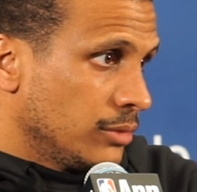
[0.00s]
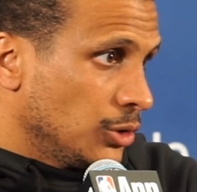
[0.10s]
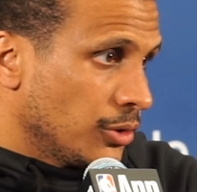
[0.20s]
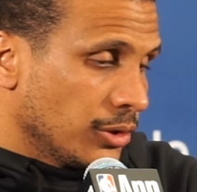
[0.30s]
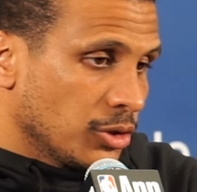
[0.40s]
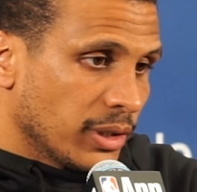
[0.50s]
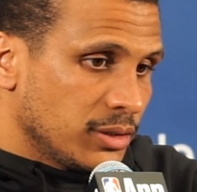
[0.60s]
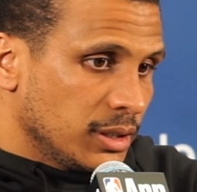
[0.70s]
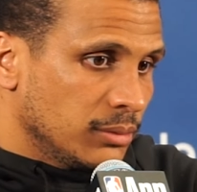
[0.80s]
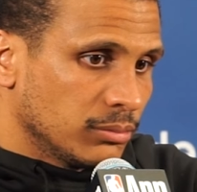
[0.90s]
You know, they're a great
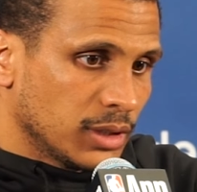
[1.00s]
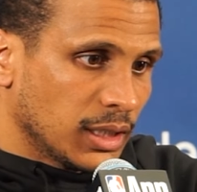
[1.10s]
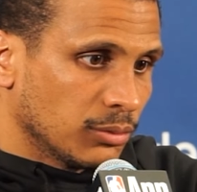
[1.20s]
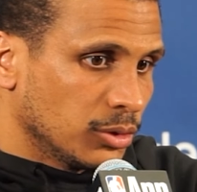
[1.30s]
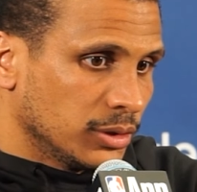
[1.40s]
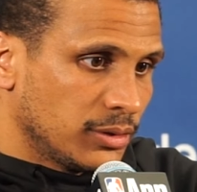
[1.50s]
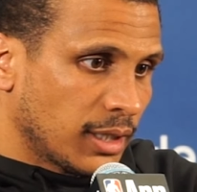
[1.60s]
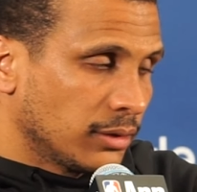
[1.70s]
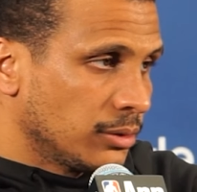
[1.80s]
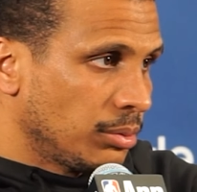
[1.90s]
team. They got really
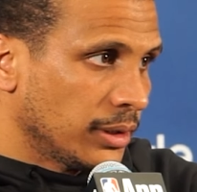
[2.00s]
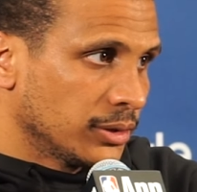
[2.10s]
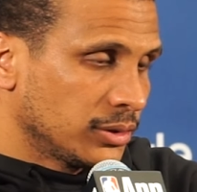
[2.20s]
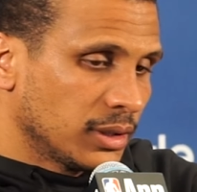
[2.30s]
talented players.